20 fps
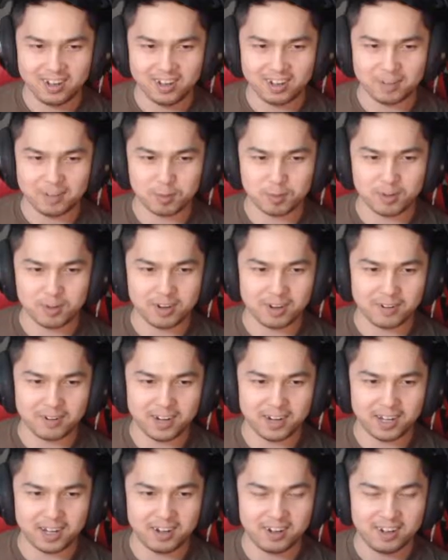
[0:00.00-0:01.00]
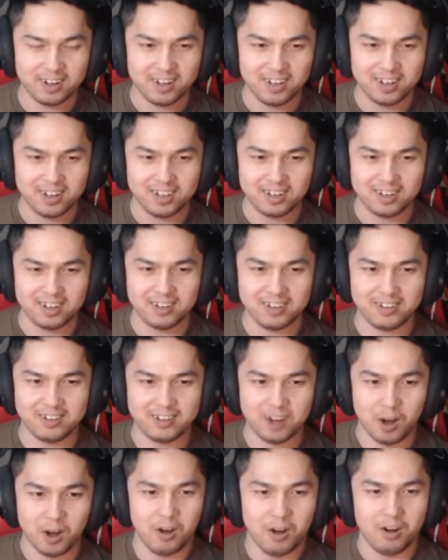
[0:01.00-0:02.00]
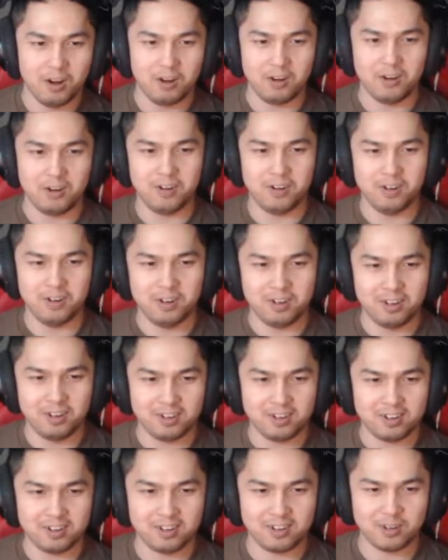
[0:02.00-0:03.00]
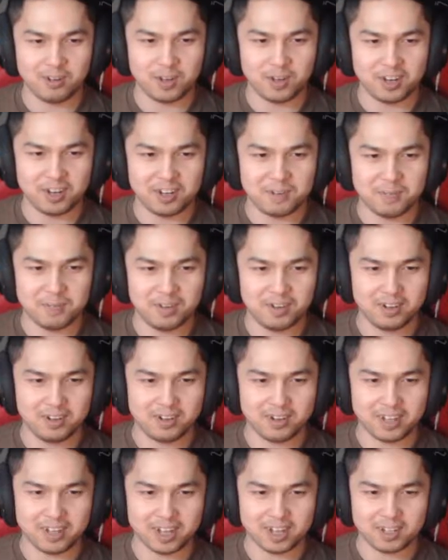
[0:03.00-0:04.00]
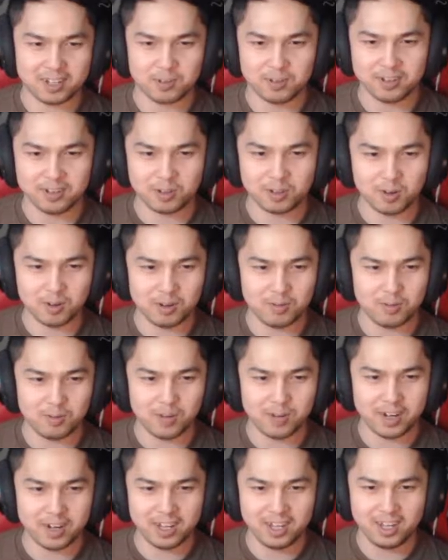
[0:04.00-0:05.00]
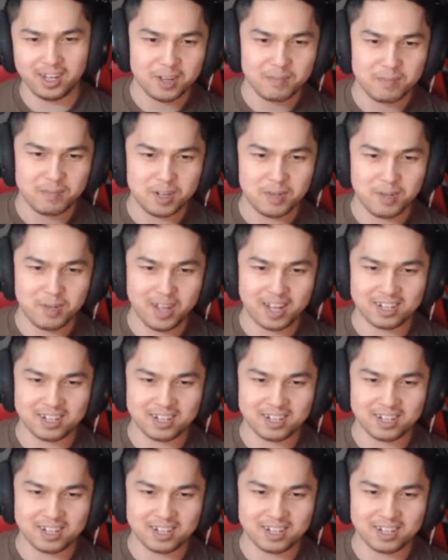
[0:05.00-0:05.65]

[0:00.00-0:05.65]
I'm sweating right now. Oh no. Oh. Oh no, it went up. Oh gosh, we're at twelve away. Maybe I